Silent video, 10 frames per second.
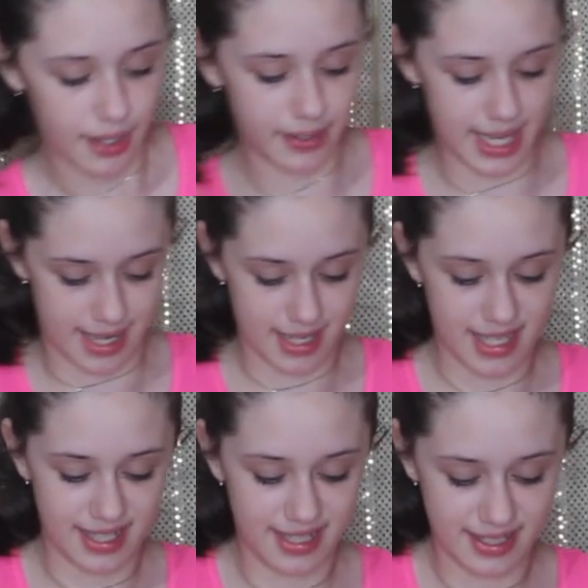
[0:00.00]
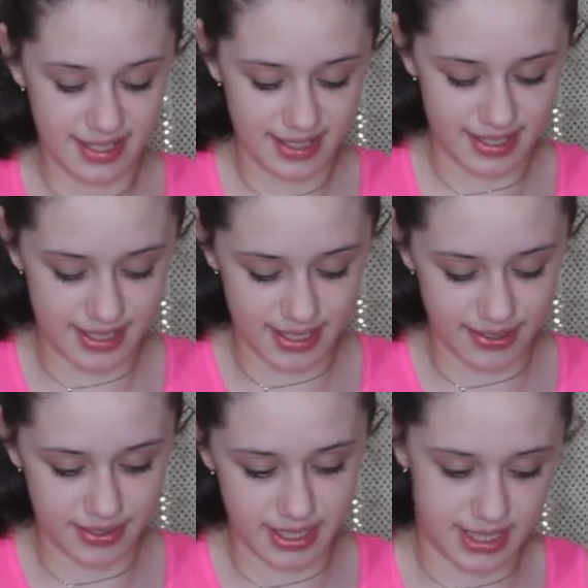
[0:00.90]
Okay, so
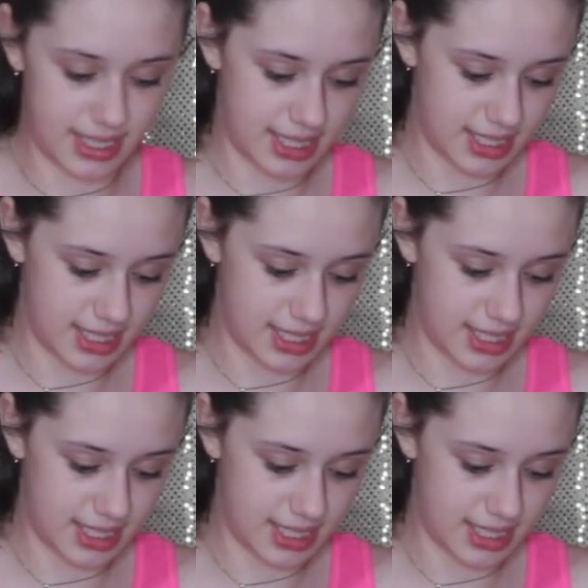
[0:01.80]
this